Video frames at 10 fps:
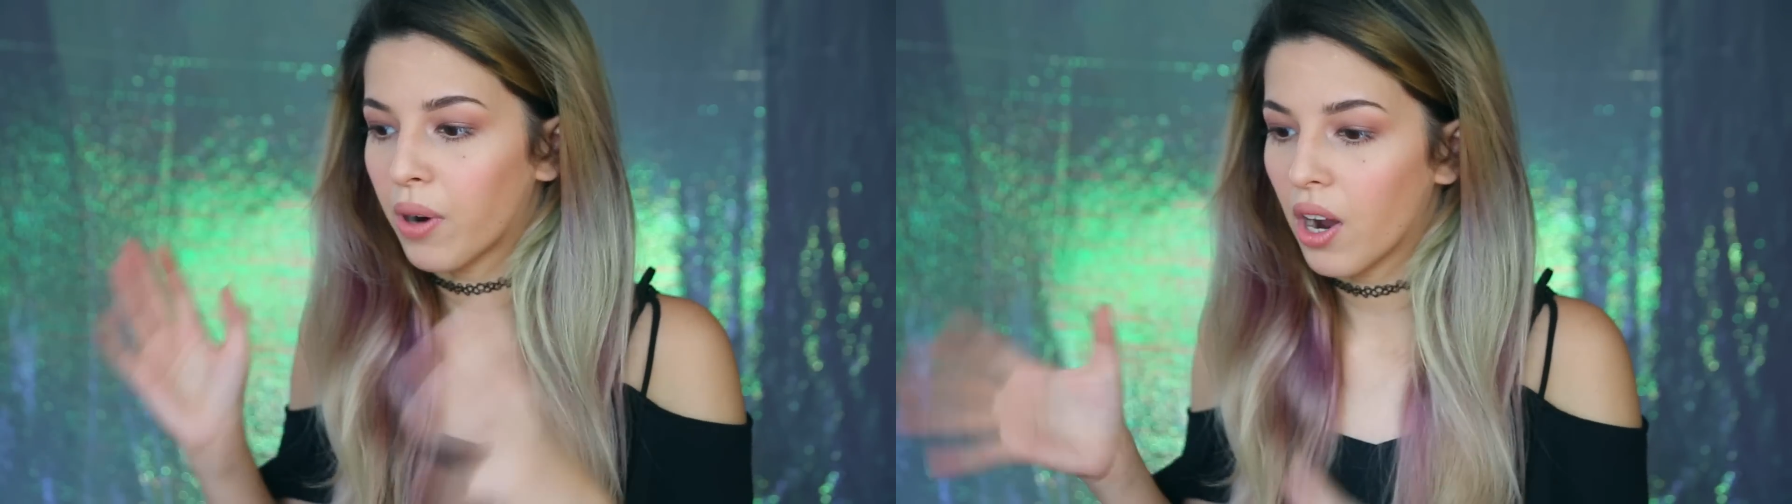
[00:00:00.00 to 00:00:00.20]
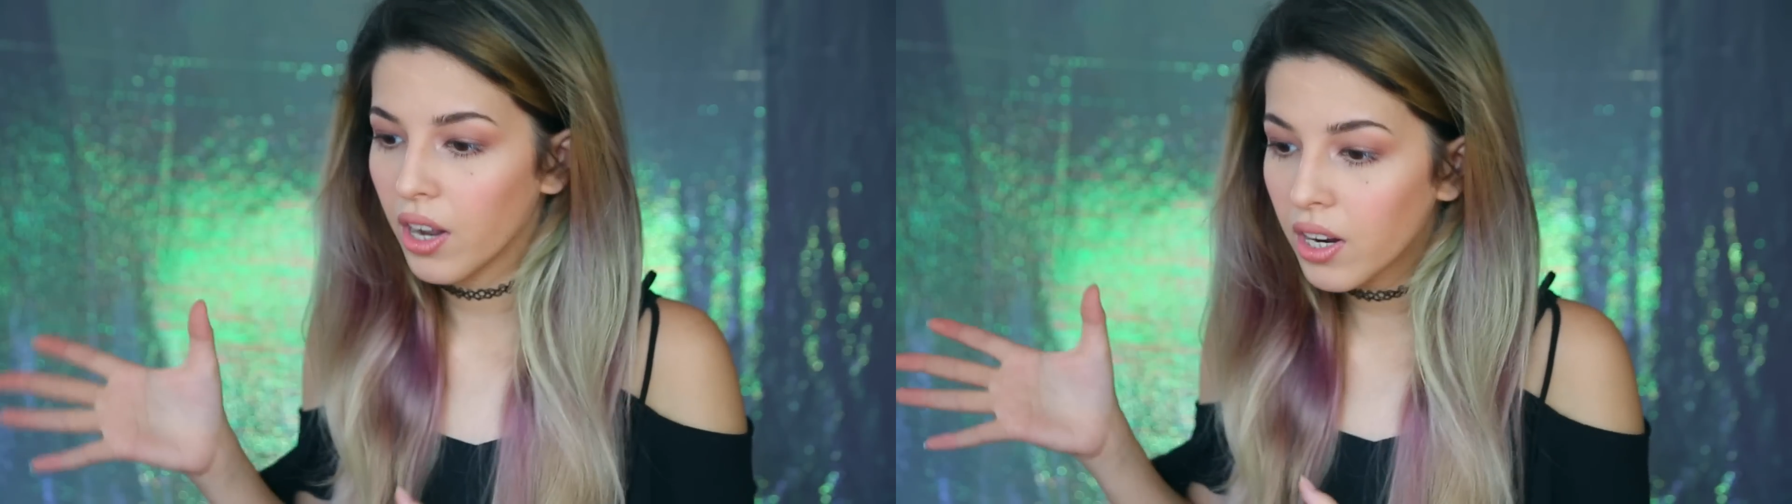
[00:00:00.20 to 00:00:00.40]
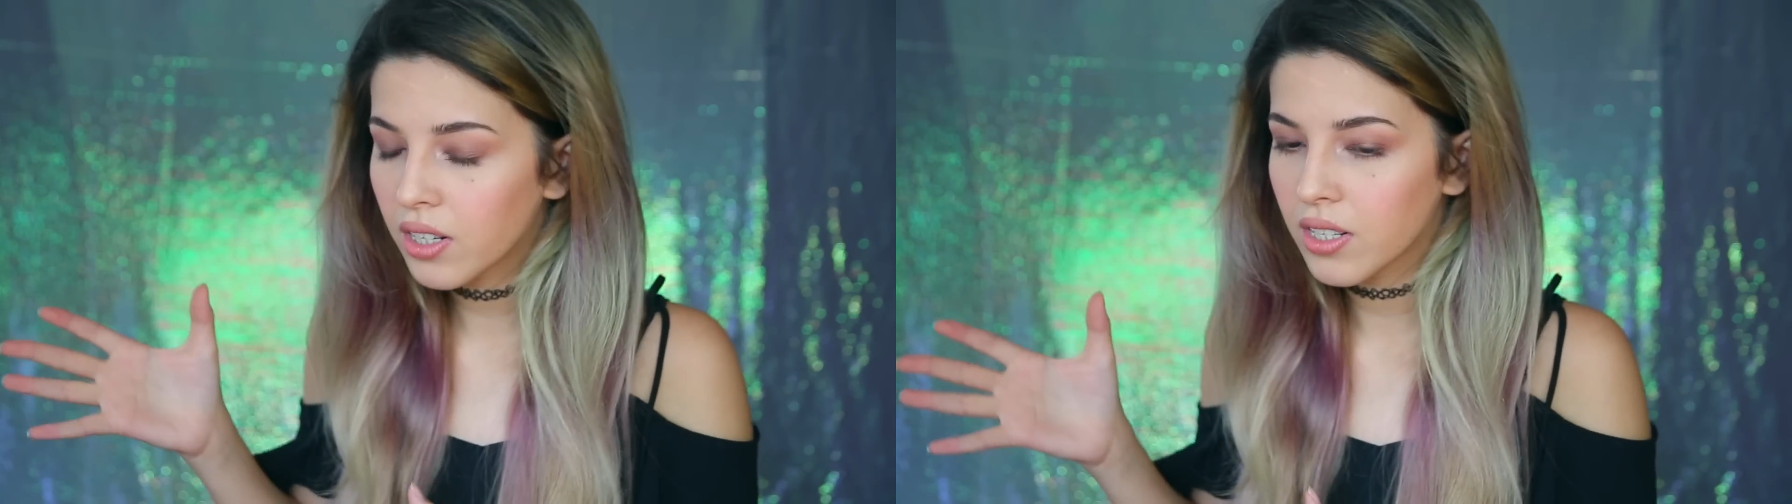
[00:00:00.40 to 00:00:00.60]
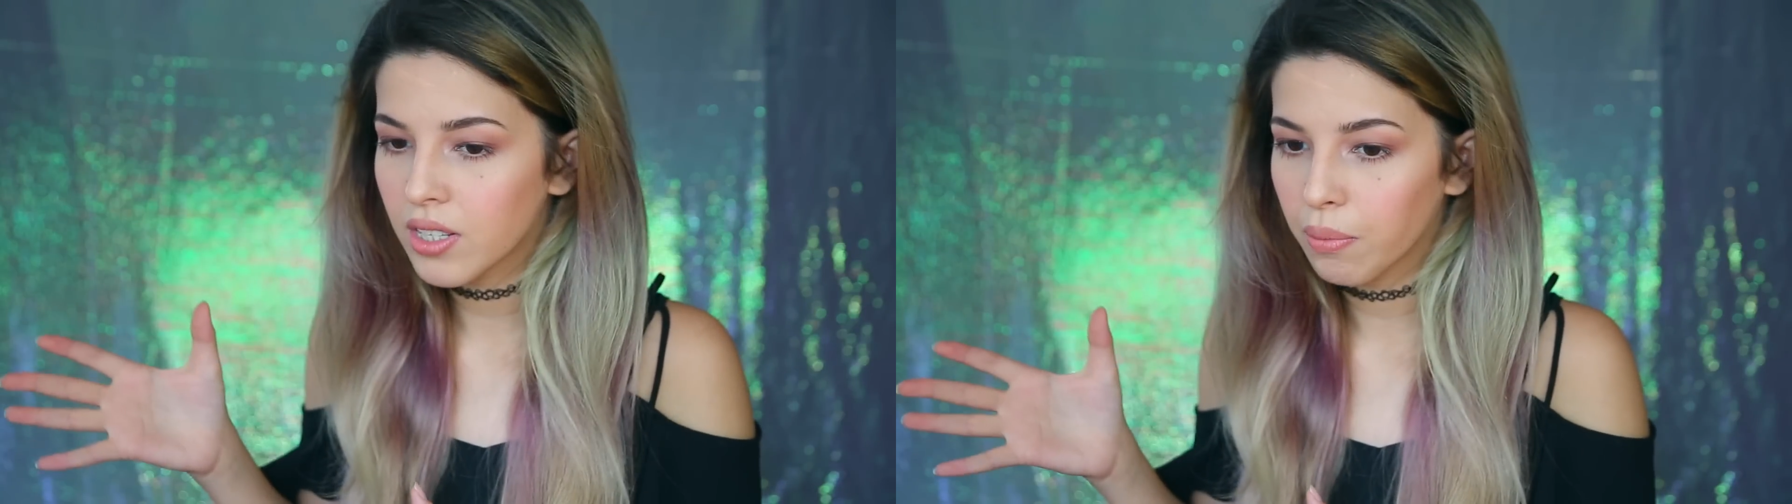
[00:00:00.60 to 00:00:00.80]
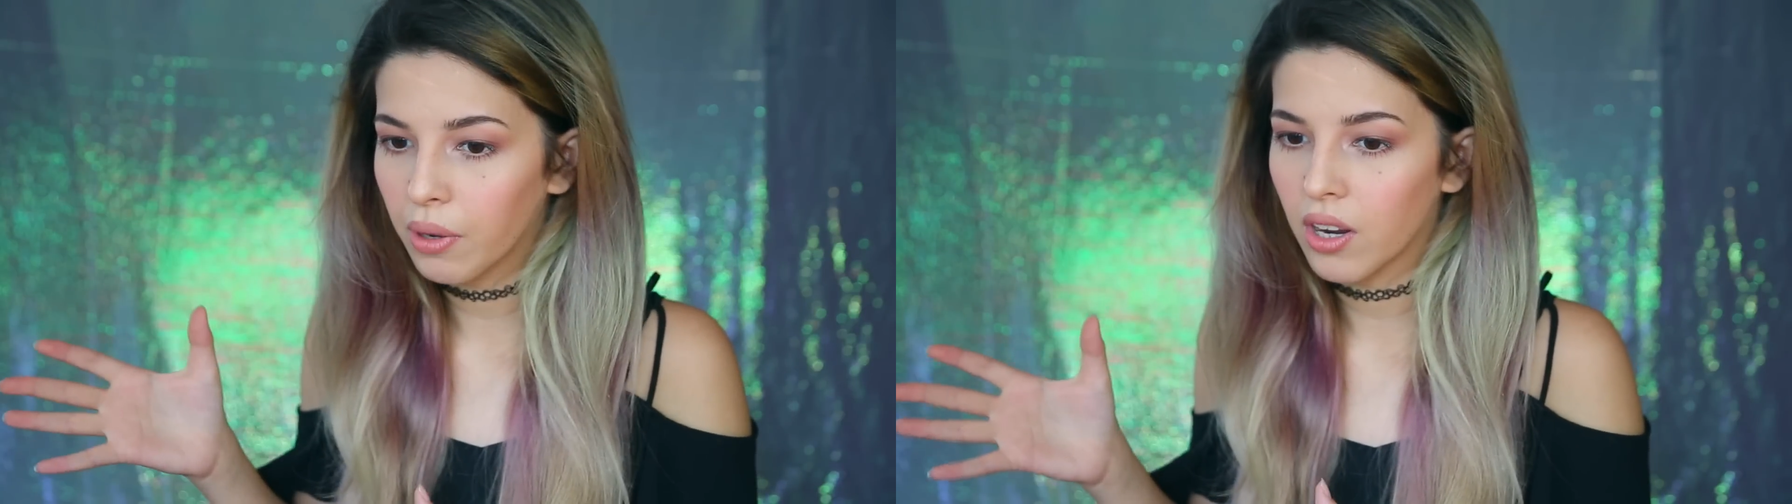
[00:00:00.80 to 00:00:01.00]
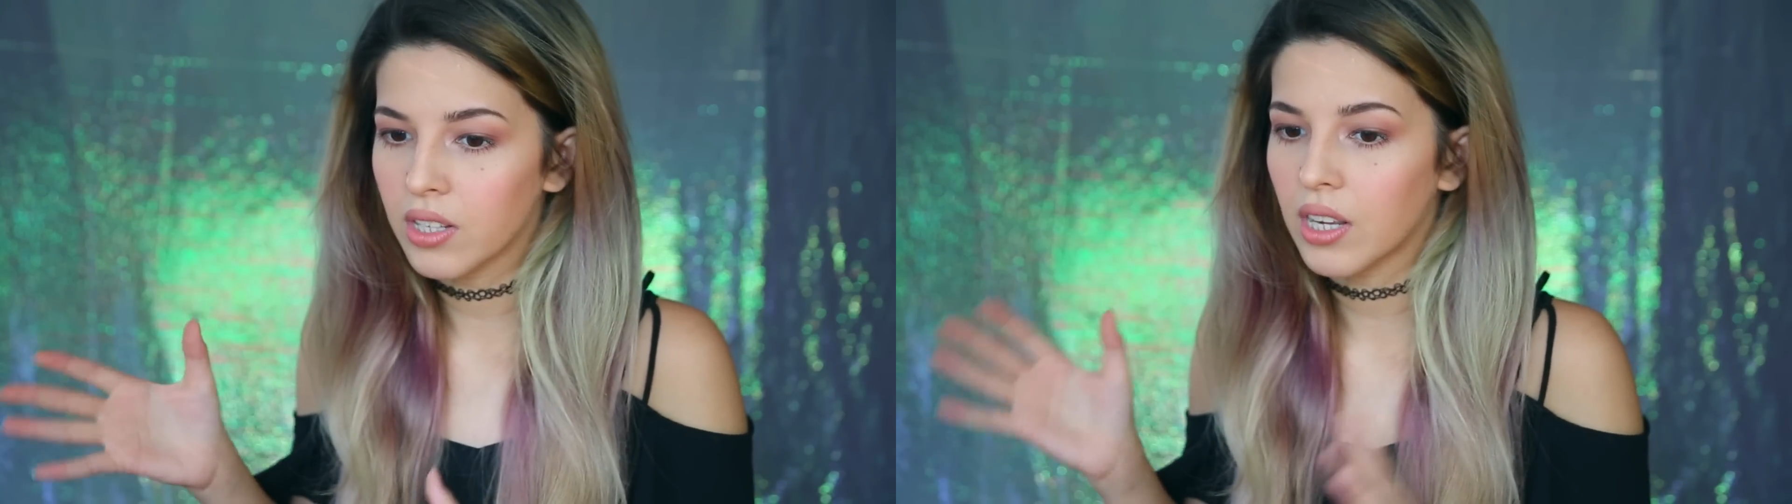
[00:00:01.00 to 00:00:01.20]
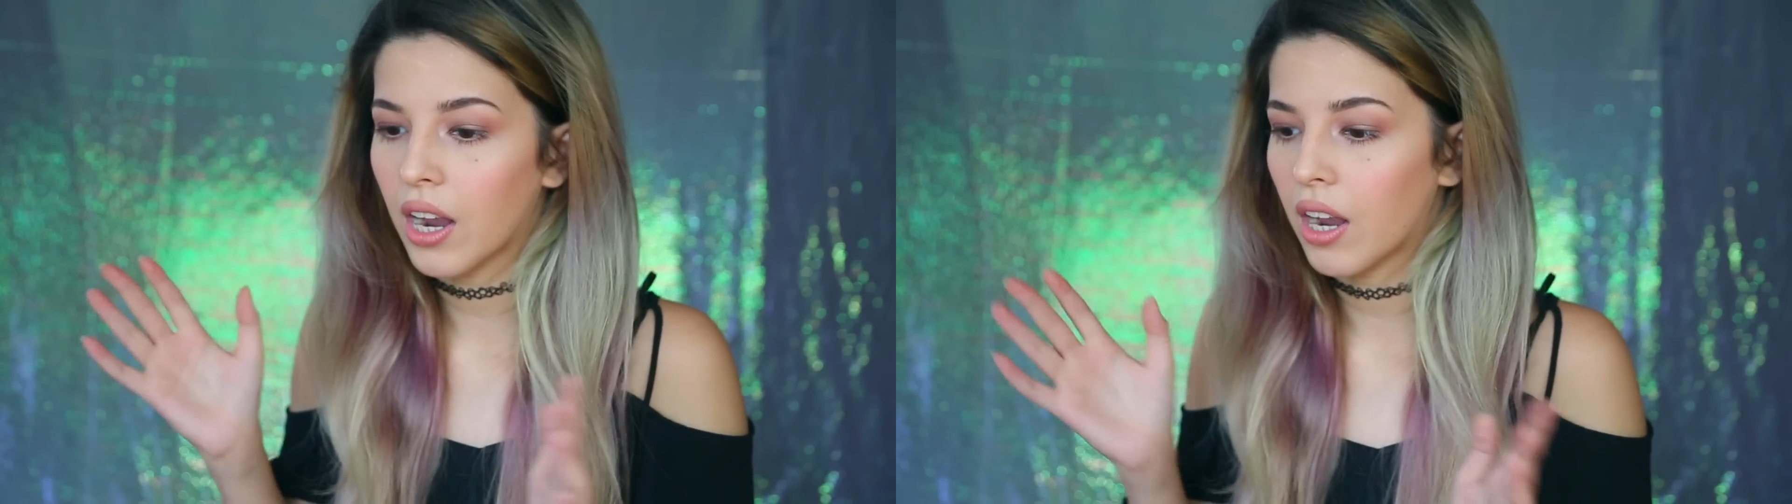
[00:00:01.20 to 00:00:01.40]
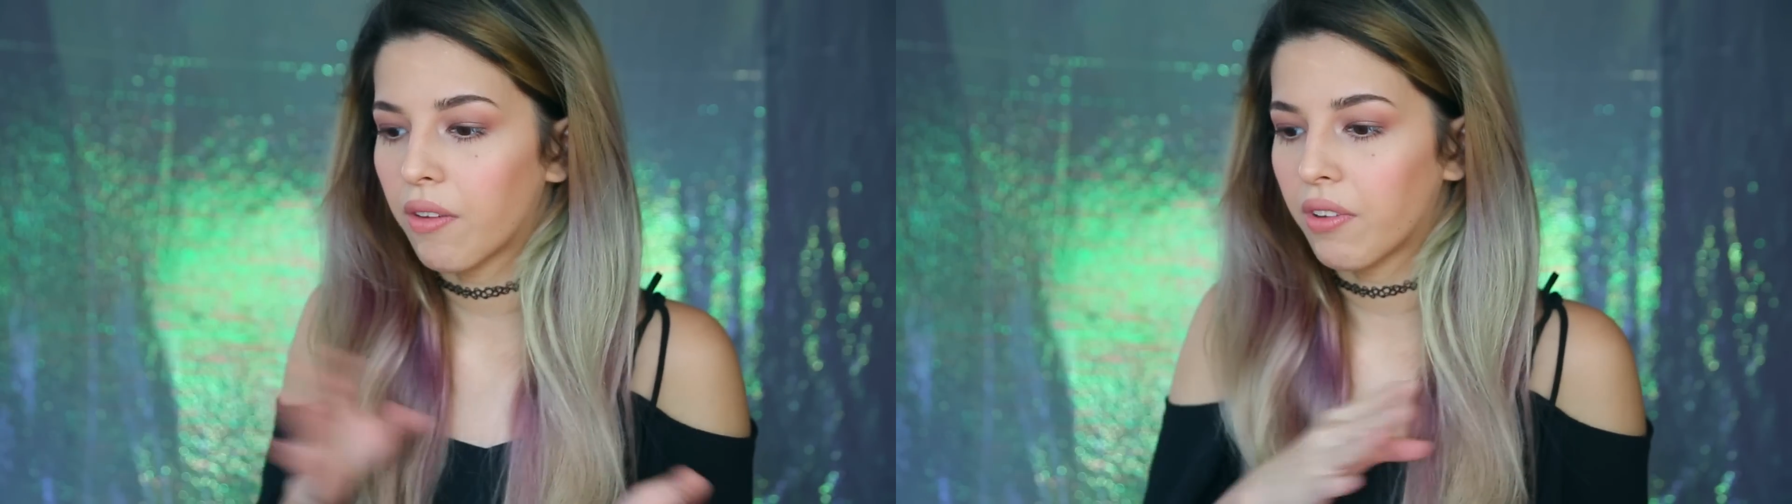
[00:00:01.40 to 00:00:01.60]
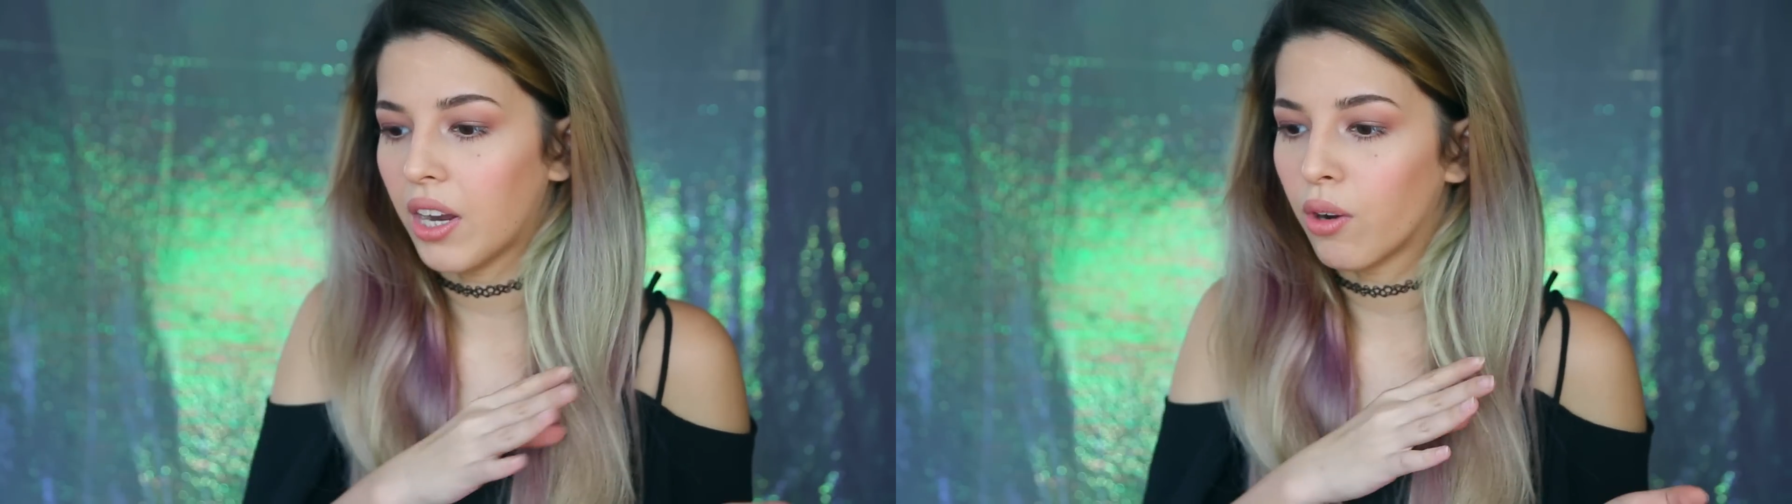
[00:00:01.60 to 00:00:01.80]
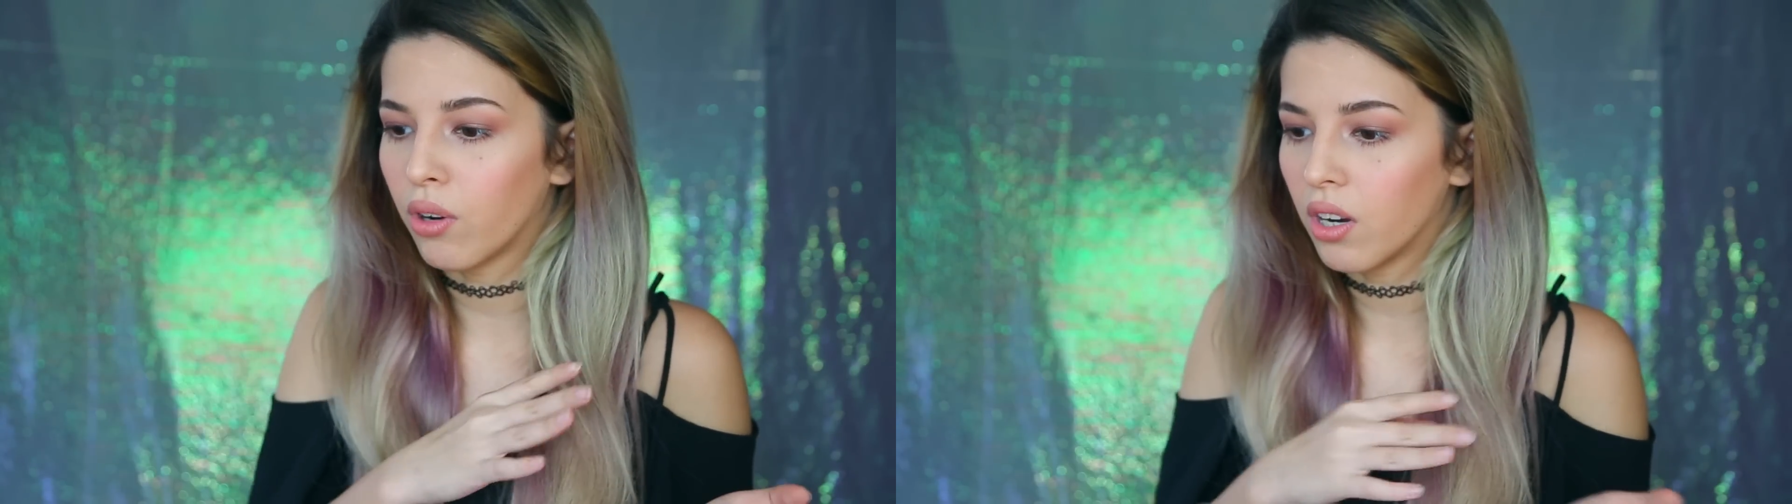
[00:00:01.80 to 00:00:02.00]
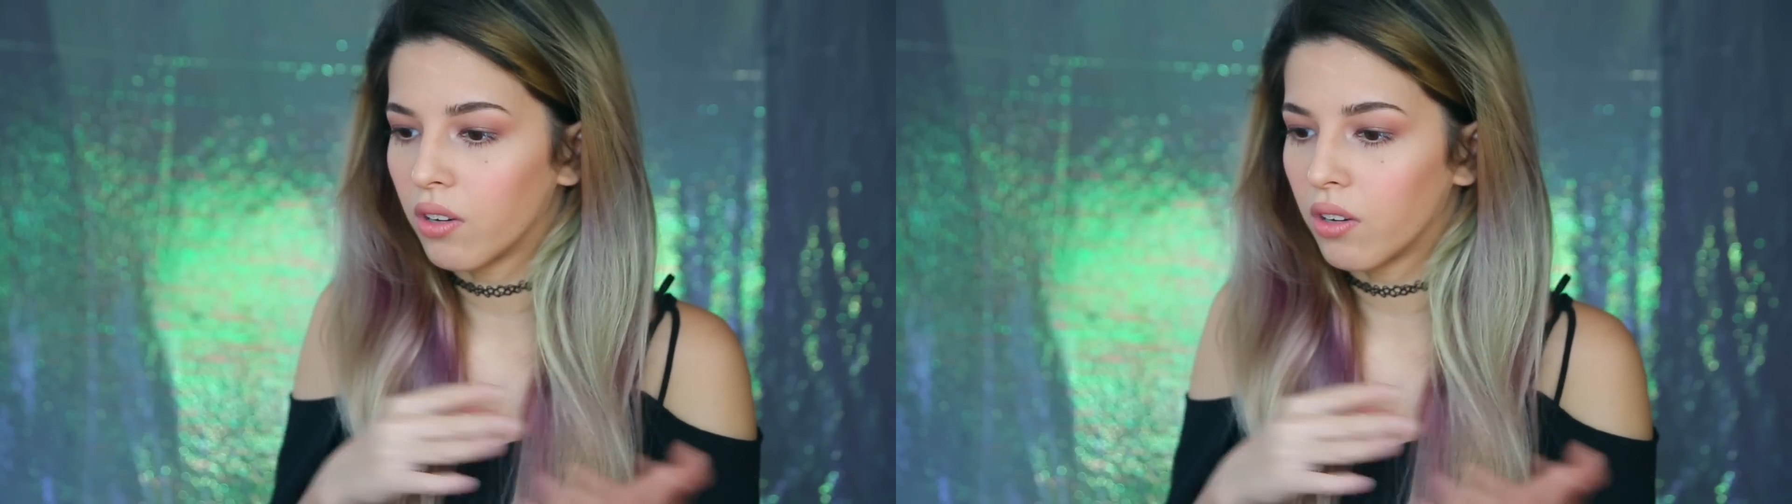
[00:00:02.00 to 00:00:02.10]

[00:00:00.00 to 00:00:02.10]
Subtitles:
products because I have a good